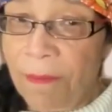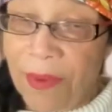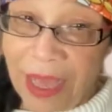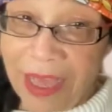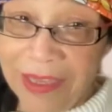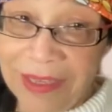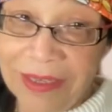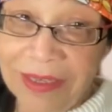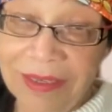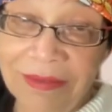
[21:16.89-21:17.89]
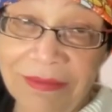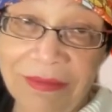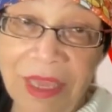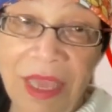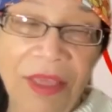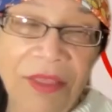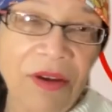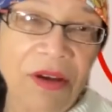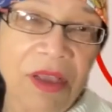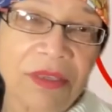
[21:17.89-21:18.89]
But
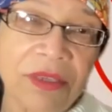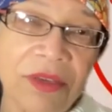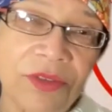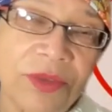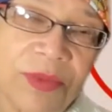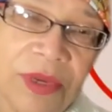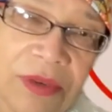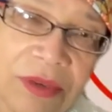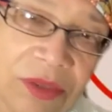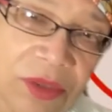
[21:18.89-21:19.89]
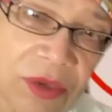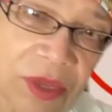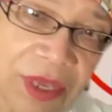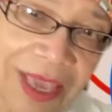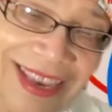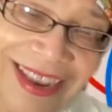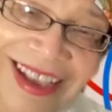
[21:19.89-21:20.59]
there are also spiritual and